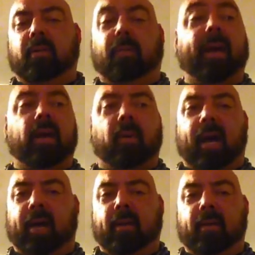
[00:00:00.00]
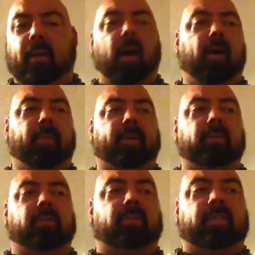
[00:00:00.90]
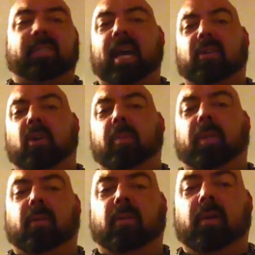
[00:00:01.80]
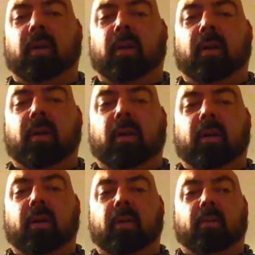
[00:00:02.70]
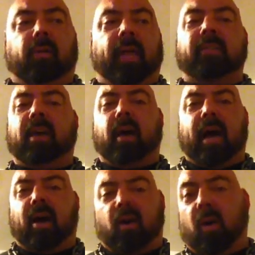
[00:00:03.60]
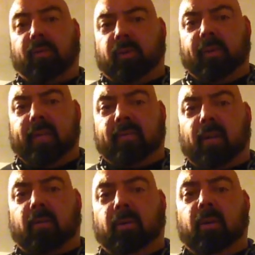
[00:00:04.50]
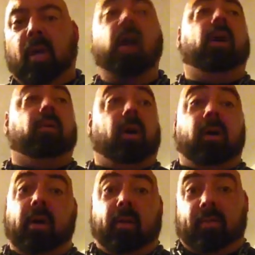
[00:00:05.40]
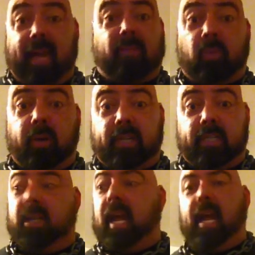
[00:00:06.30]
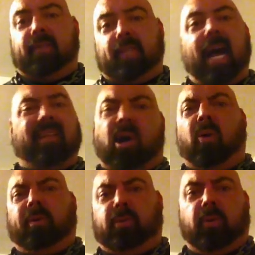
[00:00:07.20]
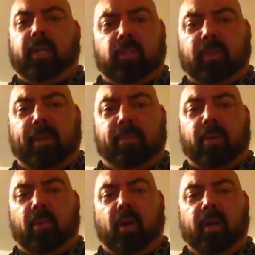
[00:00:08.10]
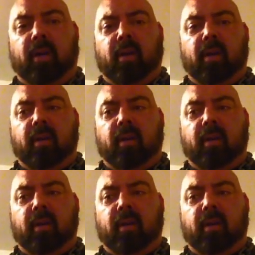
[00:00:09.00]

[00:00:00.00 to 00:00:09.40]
Find out why. Oh, because this guy told me to. Well, that's awful. That's terrible. Well, that's one reason. Hey, if the guy told him to and he just went and put them on,